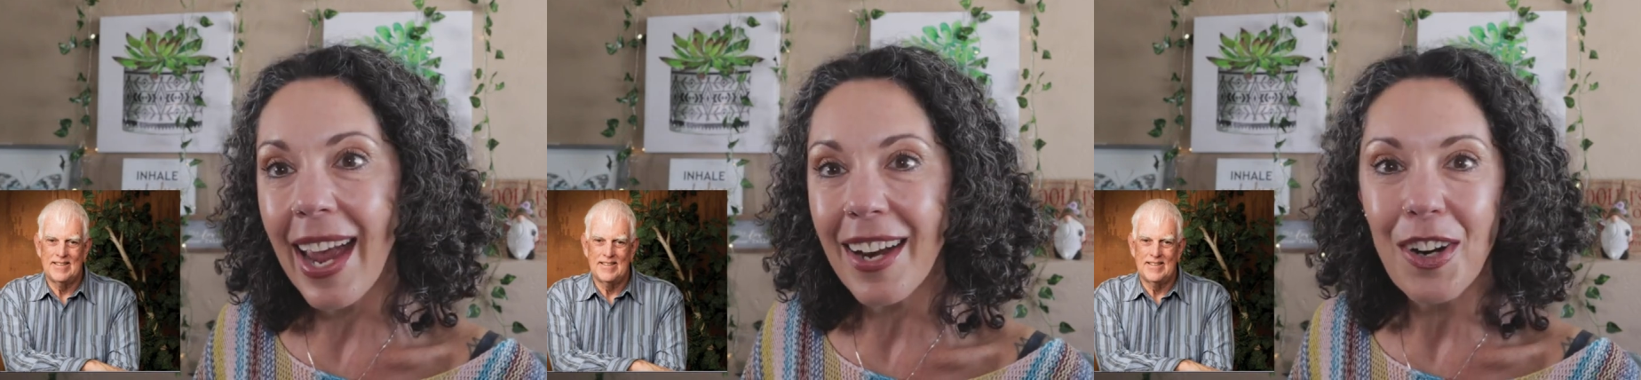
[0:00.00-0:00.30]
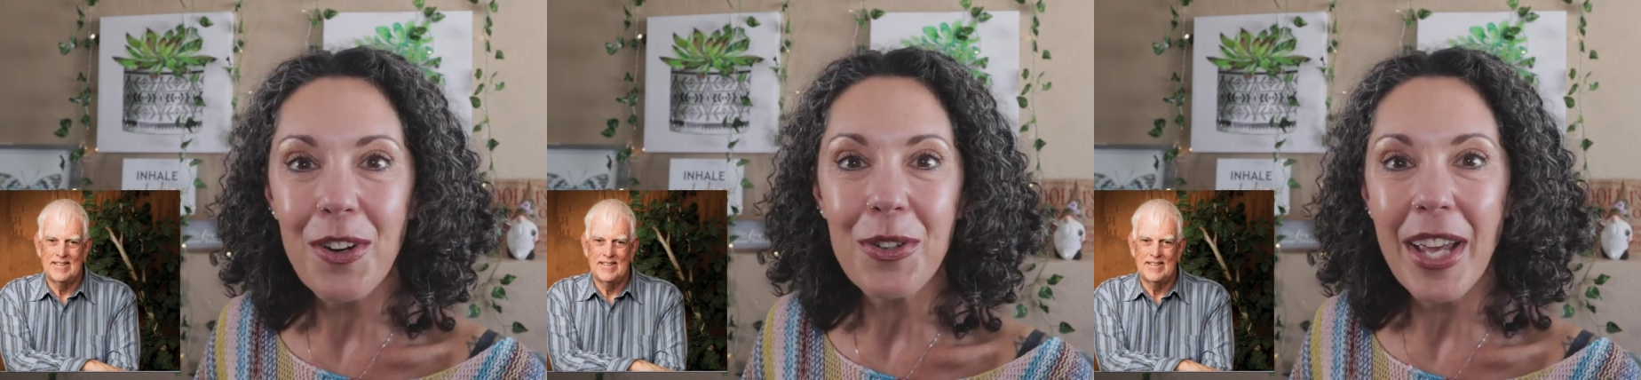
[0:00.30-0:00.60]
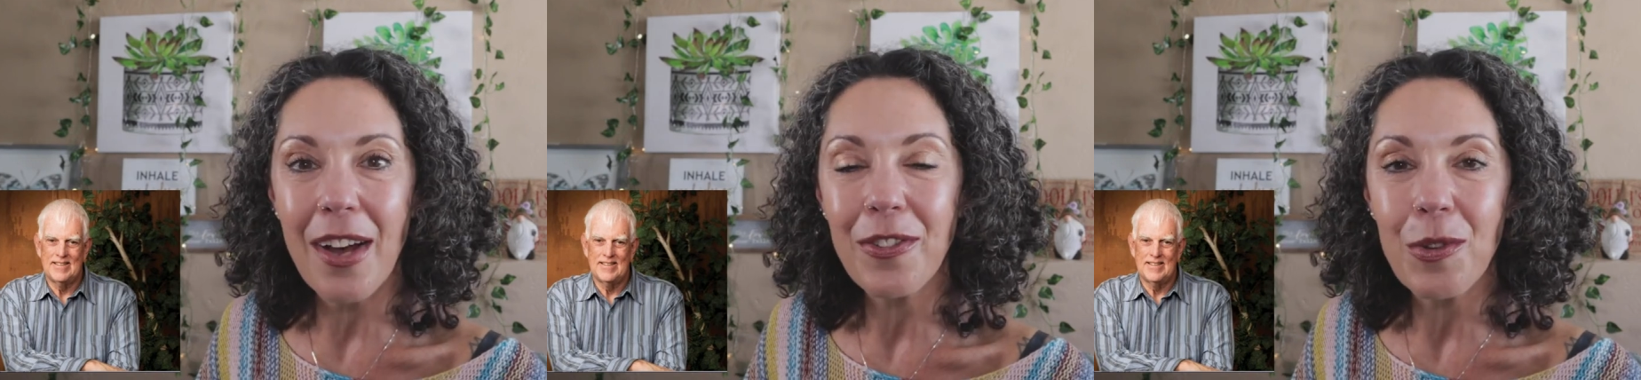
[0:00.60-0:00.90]
Speaker 1: and our
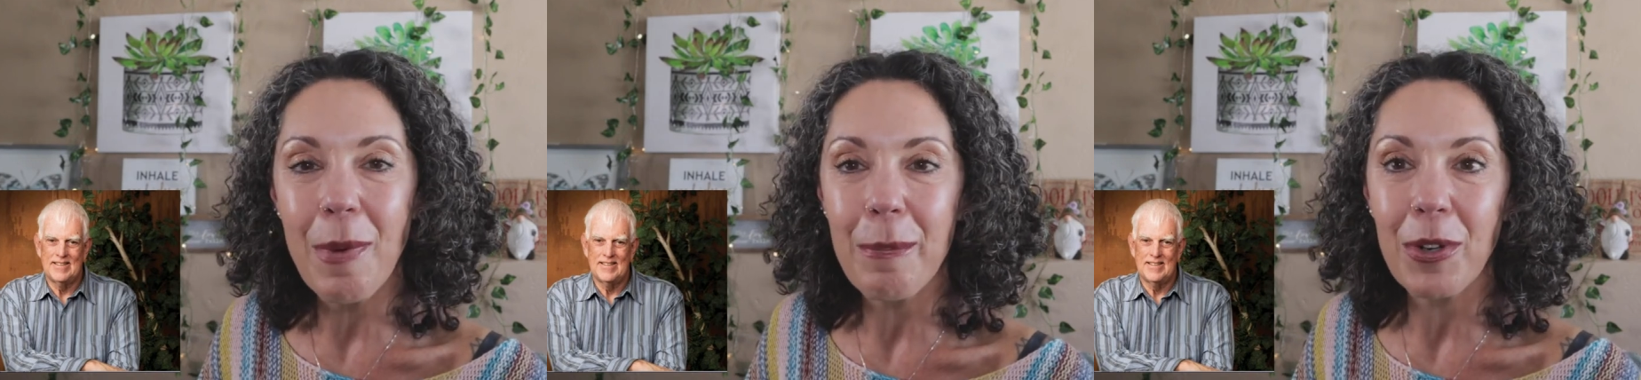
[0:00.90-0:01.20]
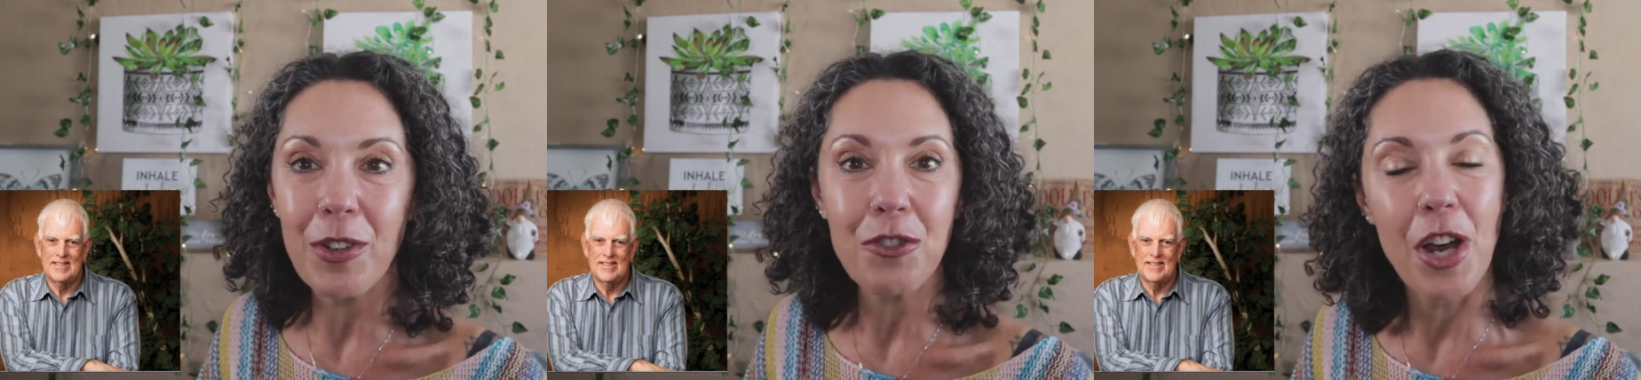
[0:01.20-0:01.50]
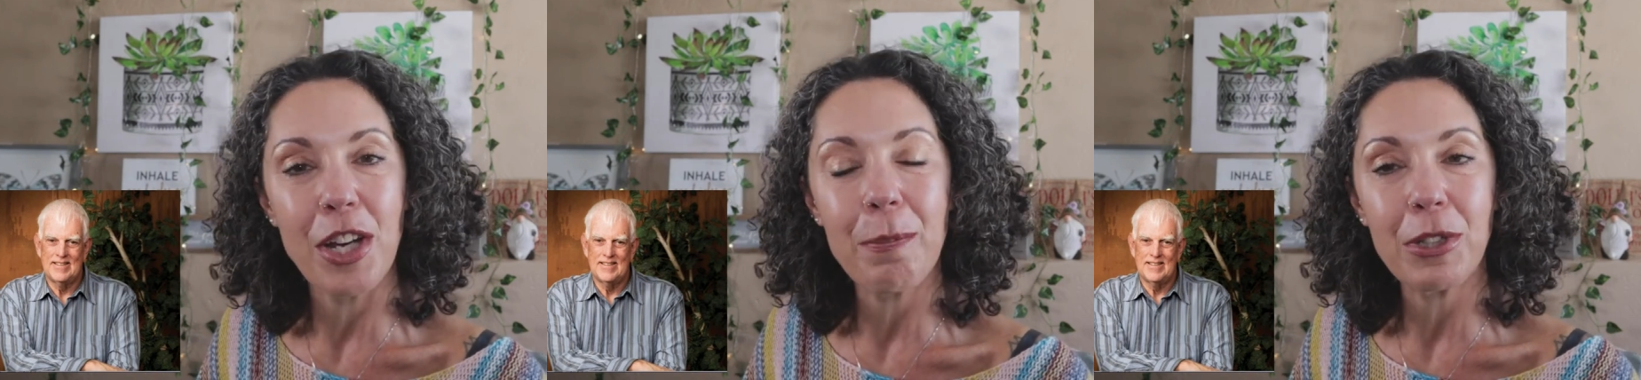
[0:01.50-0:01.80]
own council members are
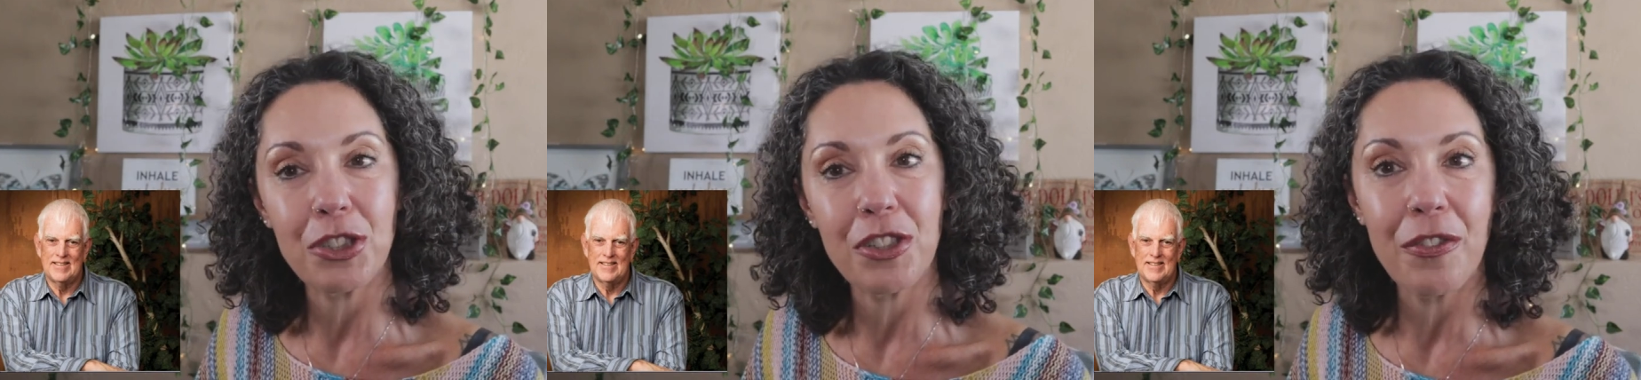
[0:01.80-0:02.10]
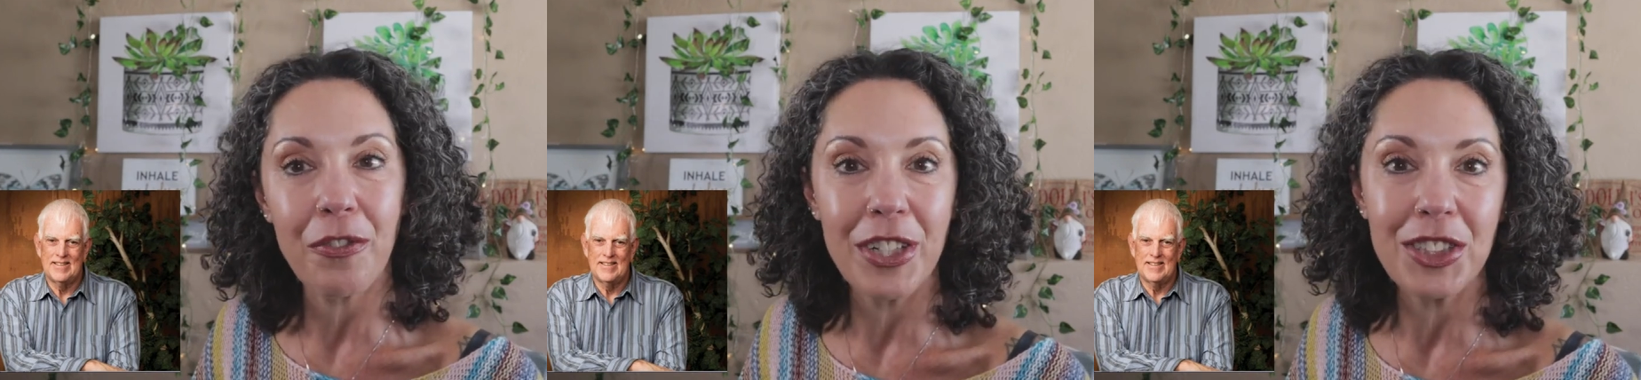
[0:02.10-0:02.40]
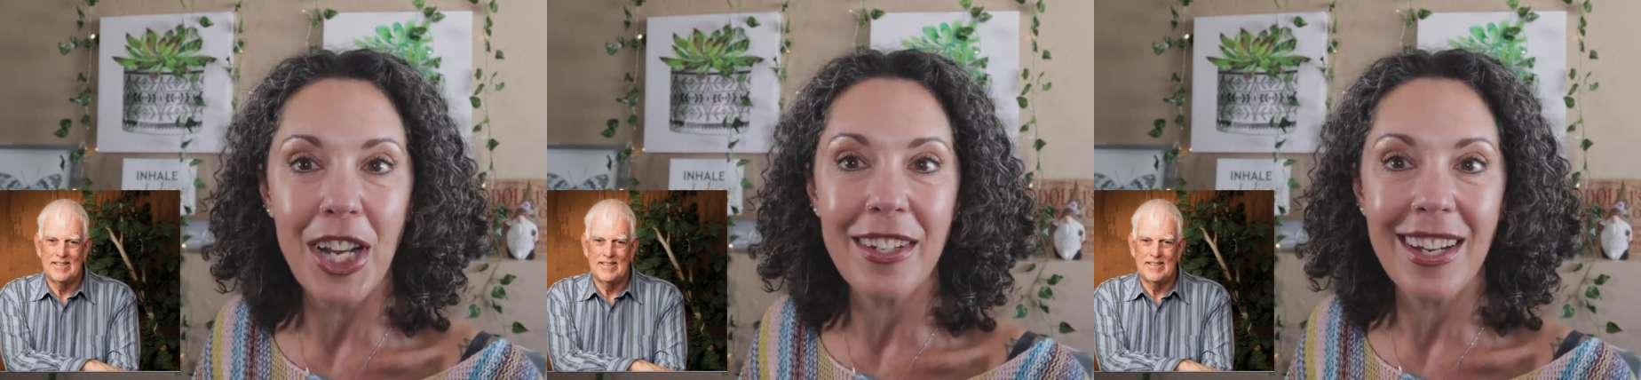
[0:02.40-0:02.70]
trying to push a different
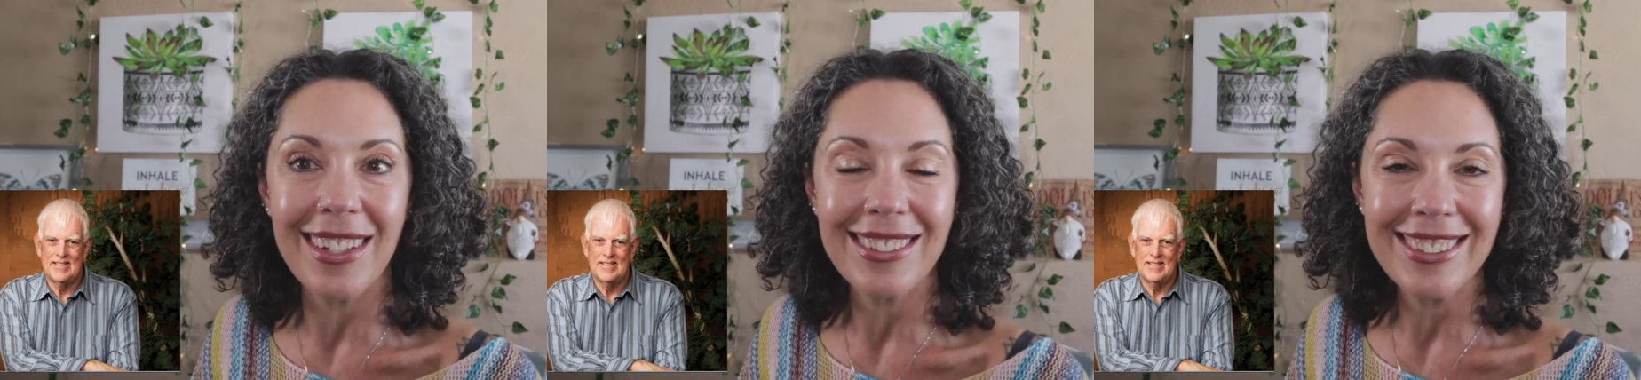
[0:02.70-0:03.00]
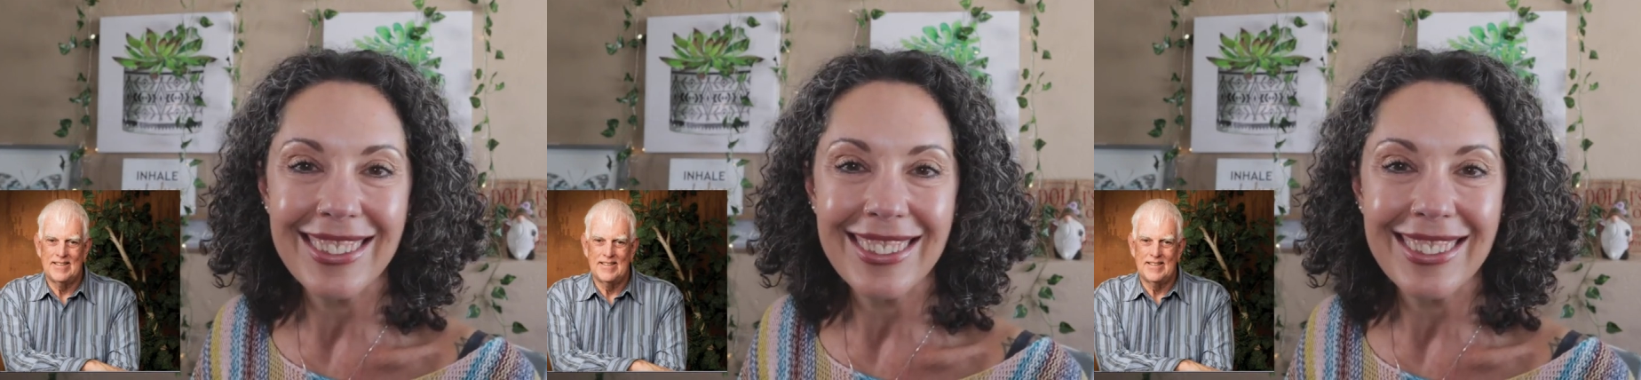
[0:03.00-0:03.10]
agenda